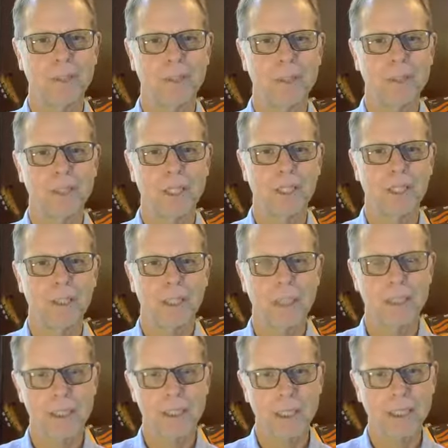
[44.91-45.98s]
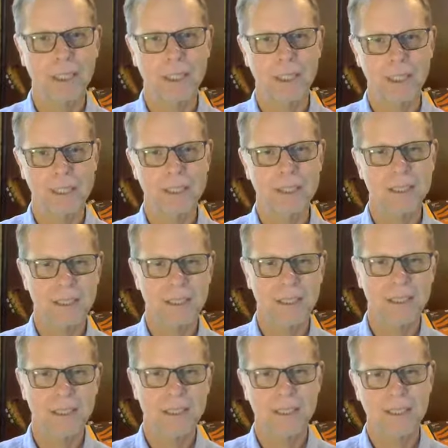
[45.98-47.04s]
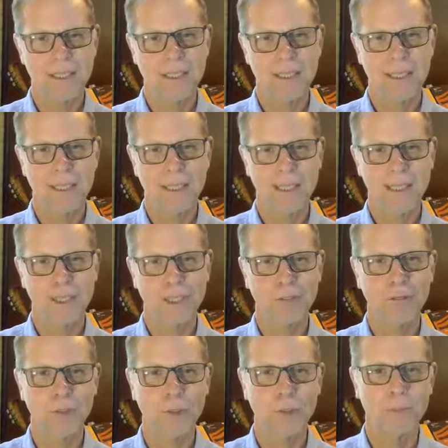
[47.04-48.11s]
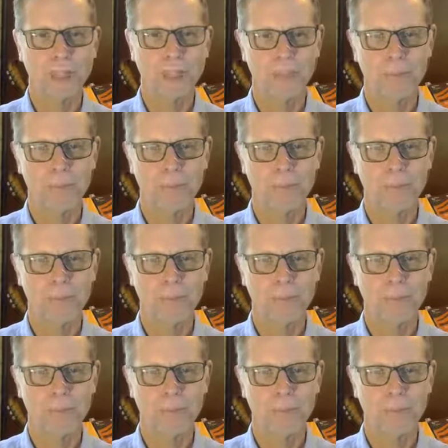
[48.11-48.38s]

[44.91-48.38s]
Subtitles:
So it's like this kind of formula.